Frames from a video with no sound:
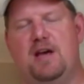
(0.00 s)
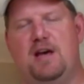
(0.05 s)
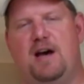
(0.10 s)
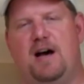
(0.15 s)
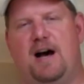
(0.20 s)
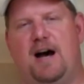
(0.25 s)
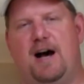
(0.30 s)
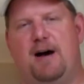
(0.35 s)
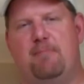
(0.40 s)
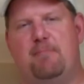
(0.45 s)

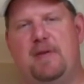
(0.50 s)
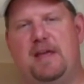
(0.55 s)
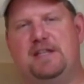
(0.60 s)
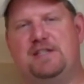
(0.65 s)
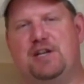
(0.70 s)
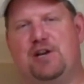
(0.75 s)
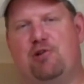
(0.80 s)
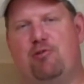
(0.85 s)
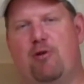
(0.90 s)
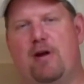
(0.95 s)
Um, it's
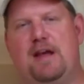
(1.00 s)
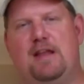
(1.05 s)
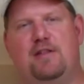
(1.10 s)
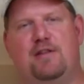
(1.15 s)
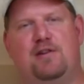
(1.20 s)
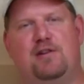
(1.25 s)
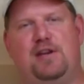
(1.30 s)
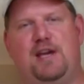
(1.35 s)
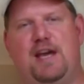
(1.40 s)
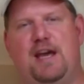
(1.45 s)
a great
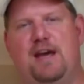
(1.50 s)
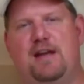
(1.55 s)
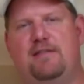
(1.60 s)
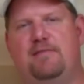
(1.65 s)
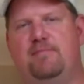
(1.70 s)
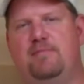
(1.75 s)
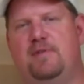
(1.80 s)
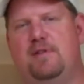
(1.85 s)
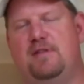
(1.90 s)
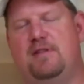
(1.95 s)
little kit.
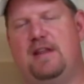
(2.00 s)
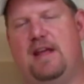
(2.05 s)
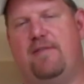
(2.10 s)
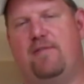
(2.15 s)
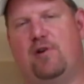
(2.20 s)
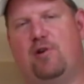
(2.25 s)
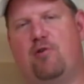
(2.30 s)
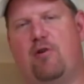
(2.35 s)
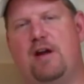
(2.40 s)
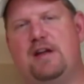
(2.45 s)
They have
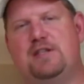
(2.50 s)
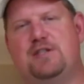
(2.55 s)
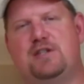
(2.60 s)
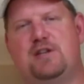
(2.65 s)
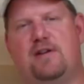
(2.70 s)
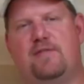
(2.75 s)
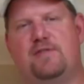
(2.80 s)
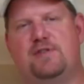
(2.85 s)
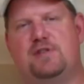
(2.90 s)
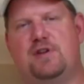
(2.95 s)
a great
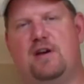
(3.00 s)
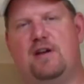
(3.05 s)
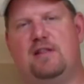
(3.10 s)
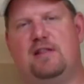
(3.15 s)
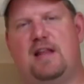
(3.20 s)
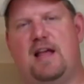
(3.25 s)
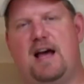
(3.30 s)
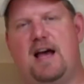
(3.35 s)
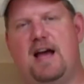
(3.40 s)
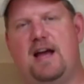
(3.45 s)
service
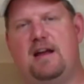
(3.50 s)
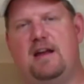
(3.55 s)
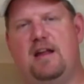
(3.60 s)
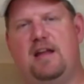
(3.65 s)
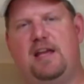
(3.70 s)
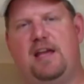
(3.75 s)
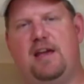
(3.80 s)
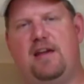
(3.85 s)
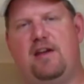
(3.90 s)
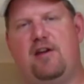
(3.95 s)
online.
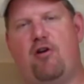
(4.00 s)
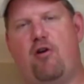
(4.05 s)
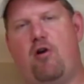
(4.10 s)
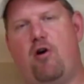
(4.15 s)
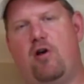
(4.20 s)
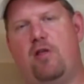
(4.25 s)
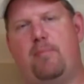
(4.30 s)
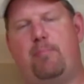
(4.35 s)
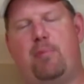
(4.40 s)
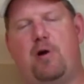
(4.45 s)
Get you
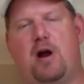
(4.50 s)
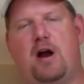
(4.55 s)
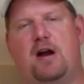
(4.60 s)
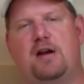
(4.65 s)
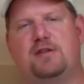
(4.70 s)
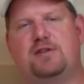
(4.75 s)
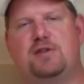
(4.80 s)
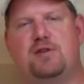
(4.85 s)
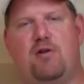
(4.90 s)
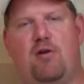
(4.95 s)
all the
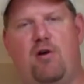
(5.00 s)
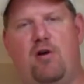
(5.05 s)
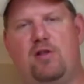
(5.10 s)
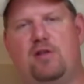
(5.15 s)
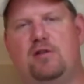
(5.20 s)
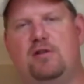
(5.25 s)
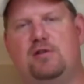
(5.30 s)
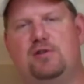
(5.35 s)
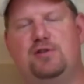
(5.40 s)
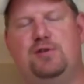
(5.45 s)
parts, all the
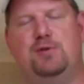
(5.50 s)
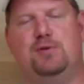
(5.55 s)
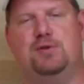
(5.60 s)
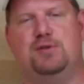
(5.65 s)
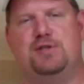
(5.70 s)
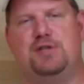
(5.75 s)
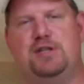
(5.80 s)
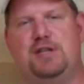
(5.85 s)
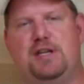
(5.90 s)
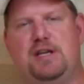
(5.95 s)
little
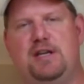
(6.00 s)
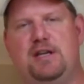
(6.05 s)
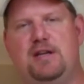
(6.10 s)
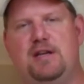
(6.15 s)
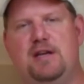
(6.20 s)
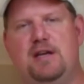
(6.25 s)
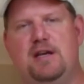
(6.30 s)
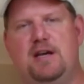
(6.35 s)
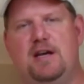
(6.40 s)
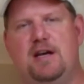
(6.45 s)
tools you need.
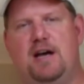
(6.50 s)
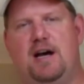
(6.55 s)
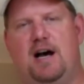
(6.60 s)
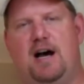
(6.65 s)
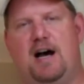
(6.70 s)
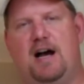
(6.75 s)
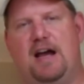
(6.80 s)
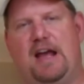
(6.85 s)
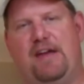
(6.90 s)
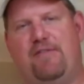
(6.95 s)

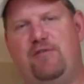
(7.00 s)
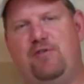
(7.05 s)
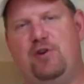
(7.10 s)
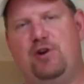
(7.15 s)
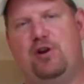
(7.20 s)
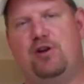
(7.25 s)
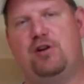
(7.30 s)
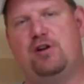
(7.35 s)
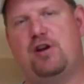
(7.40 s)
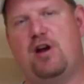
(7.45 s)
Uh, if
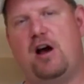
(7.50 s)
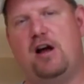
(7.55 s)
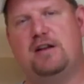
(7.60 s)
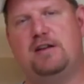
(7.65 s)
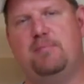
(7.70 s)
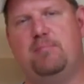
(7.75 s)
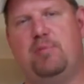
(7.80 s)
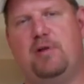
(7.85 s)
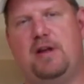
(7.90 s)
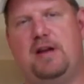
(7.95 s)
you're
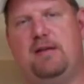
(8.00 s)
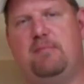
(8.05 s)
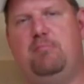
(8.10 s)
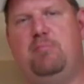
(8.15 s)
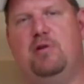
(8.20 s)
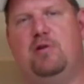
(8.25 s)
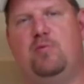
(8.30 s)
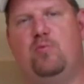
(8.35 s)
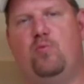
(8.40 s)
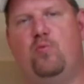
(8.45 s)
contemplating
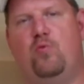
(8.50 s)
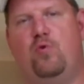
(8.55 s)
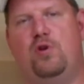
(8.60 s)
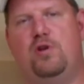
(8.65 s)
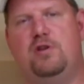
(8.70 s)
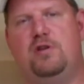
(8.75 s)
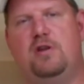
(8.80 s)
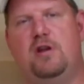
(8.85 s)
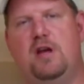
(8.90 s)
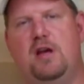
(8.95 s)
building
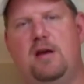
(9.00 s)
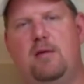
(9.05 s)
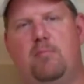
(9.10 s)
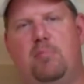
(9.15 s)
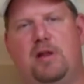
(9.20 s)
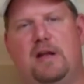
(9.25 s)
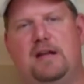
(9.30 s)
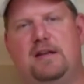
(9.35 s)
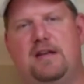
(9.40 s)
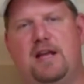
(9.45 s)
wooden
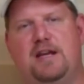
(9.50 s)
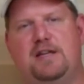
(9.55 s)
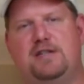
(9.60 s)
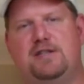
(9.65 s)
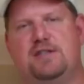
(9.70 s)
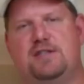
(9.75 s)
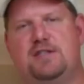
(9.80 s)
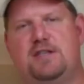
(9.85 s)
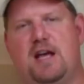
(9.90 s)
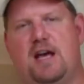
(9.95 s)

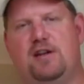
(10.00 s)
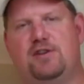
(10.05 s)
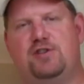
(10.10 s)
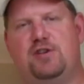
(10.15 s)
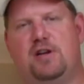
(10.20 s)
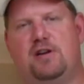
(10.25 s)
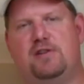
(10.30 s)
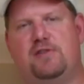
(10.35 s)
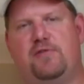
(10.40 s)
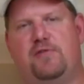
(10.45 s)
plantation style
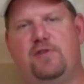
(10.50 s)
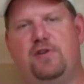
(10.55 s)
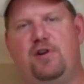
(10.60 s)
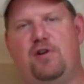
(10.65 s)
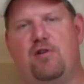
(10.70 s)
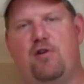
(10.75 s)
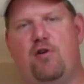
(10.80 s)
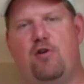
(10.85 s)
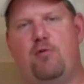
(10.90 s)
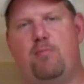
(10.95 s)
shutters for
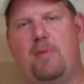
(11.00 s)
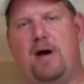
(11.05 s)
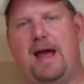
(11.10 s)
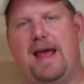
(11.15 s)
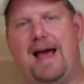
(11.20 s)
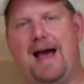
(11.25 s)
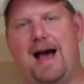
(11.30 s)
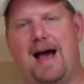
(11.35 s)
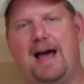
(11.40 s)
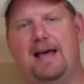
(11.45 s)
your home, I
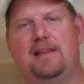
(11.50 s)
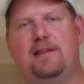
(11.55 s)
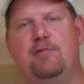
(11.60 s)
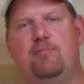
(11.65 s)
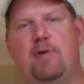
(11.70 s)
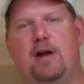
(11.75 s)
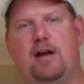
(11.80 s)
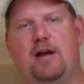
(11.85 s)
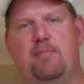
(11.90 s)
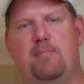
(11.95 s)
highly
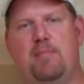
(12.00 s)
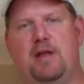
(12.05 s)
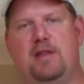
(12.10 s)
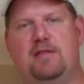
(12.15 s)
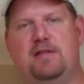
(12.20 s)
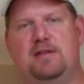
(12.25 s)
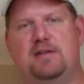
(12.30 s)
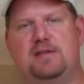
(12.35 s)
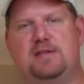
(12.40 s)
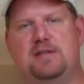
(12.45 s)
recommend
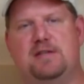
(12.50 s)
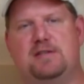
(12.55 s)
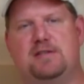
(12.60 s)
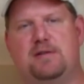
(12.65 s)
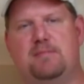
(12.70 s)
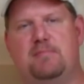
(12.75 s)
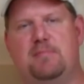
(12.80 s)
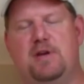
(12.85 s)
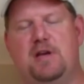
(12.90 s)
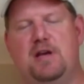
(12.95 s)
this system.
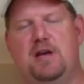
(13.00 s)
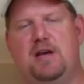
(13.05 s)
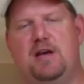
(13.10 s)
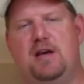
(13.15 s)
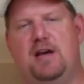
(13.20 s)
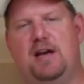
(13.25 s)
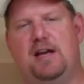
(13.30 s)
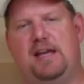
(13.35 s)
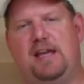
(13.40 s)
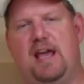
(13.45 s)

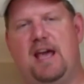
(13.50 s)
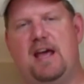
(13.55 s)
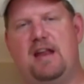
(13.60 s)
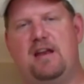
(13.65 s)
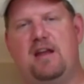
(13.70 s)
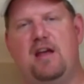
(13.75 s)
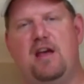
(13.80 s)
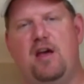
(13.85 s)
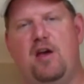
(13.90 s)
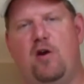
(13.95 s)
Again,
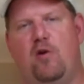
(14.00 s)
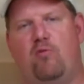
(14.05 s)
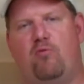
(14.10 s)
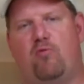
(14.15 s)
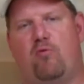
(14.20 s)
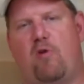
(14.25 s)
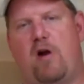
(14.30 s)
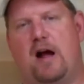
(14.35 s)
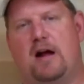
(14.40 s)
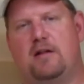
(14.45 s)

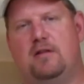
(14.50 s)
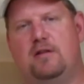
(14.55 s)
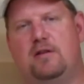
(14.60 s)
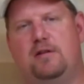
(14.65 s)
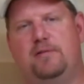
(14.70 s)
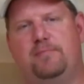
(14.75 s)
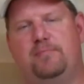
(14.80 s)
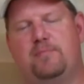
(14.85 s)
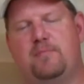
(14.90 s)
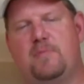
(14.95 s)
Rockler
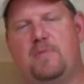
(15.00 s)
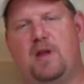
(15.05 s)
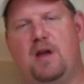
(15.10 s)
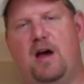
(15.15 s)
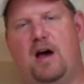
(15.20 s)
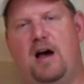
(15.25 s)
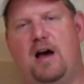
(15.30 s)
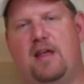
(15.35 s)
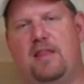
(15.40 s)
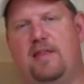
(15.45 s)

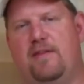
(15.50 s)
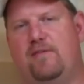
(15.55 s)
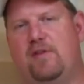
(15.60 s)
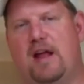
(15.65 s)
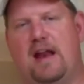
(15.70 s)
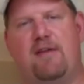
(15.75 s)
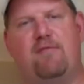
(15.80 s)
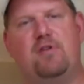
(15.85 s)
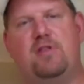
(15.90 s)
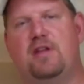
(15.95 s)
uh, they've got
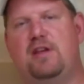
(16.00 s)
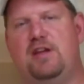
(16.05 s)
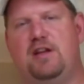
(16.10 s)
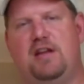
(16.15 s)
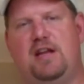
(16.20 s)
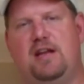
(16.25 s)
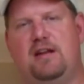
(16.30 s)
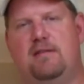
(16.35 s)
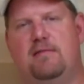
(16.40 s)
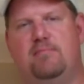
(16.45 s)
everything you
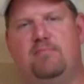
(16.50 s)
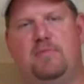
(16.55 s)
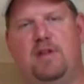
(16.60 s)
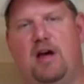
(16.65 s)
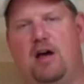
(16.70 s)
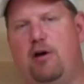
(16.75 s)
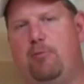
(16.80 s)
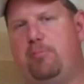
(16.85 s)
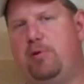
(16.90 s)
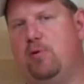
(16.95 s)
need to
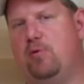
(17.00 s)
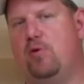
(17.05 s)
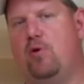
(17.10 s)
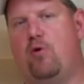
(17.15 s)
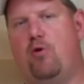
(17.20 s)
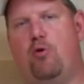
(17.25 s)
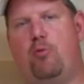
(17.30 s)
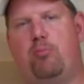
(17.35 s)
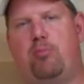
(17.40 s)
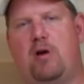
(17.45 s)
help you with the
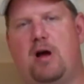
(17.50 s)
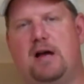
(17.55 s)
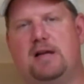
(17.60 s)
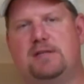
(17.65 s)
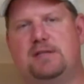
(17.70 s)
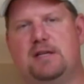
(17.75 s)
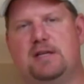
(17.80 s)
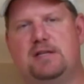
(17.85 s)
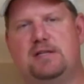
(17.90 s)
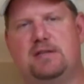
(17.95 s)
whole
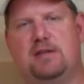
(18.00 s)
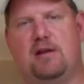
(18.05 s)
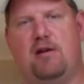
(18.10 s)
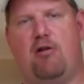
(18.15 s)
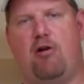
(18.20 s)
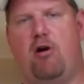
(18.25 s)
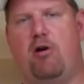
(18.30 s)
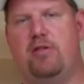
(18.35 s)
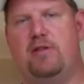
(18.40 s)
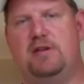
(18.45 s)
process, that
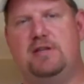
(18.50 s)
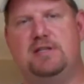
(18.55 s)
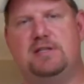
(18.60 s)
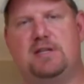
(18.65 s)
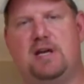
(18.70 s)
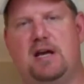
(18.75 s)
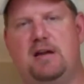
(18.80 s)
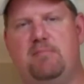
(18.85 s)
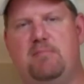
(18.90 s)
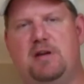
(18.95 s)
all the
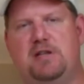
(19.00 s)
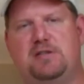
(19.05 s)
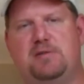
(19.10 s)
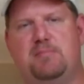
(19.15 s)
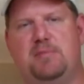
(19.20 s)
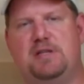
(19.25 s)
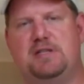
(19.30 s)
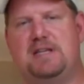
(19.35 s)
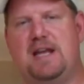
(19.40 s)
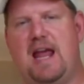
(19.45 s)
design
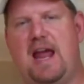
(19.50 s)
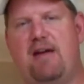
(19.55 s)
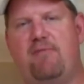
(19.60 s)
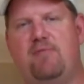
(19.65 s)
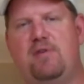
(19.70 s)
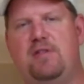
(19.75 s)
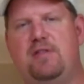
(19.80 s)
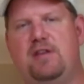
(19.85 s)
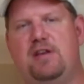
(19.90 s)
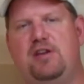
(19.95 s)
measurements,
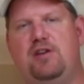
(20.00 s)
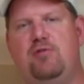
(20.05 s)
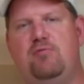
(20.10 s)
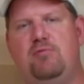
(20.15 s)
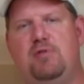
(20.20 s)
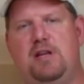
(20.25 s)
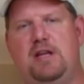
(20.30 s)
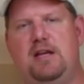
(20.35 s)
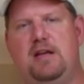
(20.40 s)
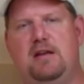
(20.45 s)
everything you
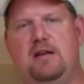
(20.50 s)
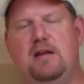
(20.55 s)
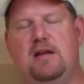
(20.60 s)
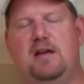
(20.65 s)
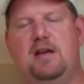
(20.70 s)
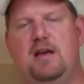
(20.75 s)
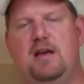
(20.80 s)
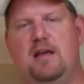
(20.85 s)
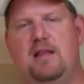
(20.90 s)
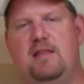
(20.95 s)
need,
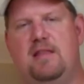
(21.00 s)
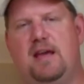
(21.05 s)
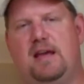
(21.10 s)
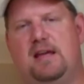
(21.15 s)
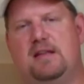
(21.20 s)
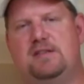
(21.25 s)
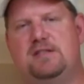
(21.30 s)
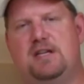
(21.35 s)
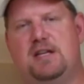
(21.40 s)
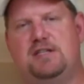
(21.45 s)
they
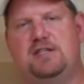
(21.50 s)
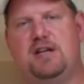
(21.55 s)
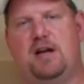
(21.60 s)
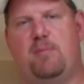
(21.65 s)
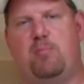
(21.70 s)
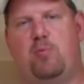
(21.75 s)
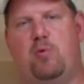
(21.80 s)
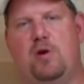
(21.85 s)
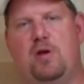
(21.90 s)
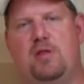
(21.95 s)
can set you
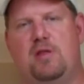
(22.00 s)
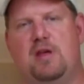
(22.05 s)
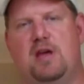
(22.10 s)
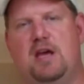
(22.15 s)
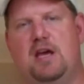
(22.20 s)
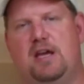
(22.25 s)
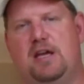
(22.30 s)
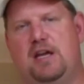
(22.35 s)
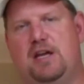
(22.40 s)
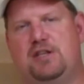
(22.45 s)
up with,
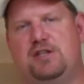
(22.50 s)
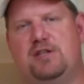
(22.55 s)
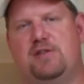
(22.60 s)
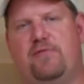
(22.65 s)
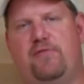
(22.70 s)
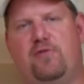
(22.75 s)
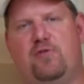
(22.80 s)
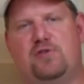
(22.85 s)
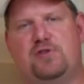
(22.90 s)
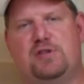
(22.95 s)
get you the
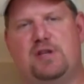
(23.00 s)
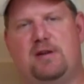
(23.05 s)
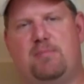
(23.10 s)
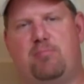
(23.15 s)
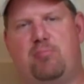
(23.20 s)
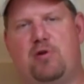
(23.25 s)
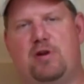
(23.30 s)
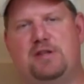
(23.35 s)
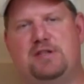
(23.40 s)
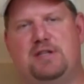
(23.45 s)
full set of
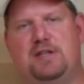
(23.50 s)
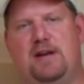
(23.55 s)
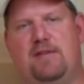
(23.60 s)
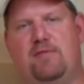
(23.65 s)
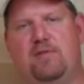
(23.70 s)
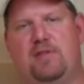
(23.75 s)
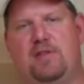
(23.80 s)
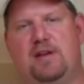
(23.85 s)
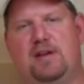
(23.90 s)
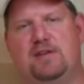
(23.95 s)
prints and
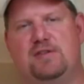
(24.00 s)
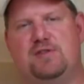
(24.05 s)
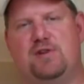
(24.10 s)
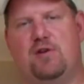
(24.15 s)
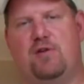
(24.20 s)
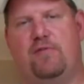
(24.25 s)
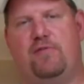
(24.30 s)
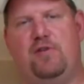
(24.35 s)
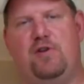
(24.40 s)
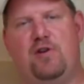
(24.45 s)
everything. So
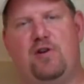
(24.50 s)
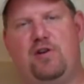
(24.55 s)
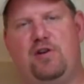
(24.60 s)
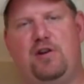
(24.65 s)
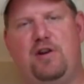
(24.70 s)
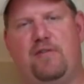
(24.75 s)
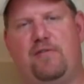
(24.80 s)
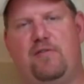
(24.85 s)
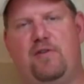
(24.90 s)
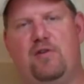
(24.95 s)
if you're
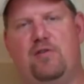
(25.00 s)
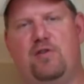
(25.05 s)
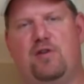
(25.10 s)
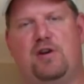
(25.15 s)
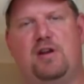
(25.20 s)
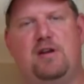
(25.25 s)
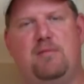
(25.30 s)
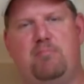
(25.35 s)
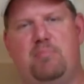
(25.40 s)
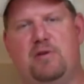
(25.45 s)
if you're
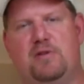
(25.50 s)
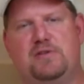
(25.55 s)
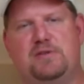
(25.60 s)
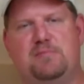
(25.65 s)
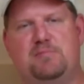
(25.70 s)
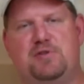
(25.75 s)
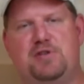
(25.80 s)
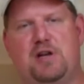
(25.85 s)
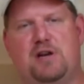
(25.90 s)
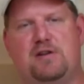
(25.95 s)
looking to build some
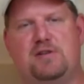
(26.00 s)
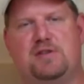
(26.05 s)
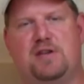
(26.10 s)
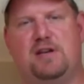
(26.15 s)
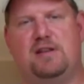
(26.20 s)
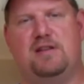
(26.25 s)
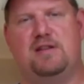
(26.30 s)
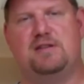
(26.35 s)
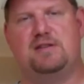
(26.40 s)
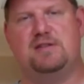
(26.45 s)
shutters
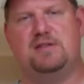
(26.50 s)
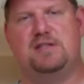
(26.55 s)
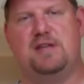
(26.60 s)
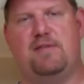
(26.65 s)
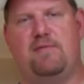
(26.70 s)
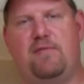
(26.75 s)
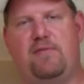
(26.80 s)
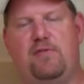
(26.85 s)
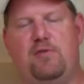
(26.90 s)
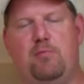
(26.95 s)
like this and save
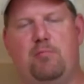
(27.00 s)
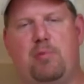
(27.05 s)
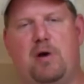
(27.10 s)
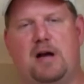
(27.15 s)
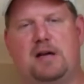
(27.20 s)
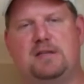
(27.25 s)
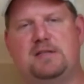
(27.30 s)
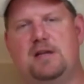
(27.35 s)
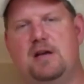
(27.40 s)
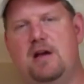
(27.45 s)
a few
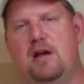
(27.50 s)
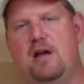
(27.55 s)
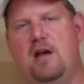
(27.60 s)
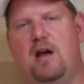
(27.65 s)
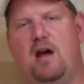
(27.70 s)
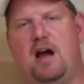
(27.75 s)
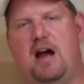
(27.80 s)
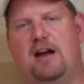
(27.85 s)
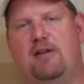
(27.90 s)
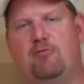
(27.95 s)
bucks,
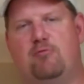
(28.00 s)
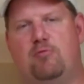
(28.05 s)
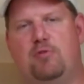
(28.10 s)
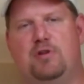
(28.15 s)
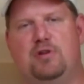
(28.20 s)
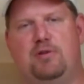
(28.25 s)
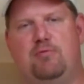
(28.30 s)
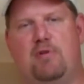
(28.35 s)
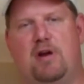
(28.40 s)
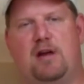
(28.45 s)
I
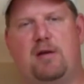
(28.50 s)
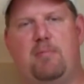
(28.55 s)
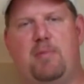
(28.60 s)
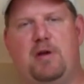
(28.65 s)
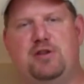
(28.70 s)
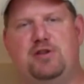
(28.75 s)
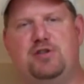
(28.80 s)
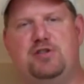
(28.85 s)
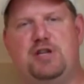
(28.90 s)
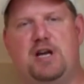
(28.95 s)
really recommend
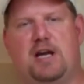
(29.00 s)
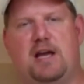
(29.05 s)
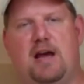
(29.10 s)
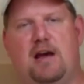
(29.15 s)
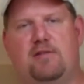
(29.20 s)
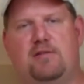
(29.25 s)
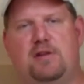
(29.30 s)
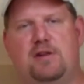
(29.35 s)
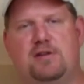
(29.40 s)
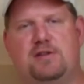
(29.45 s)
you check
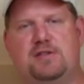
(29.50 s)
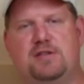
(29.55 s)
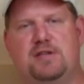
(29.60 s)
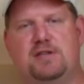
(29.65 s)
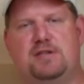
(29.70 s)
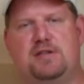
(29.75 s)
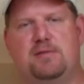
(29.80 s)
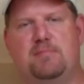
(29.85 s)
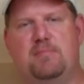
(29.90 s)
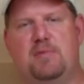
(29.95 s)
out their
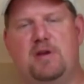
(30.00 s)
system.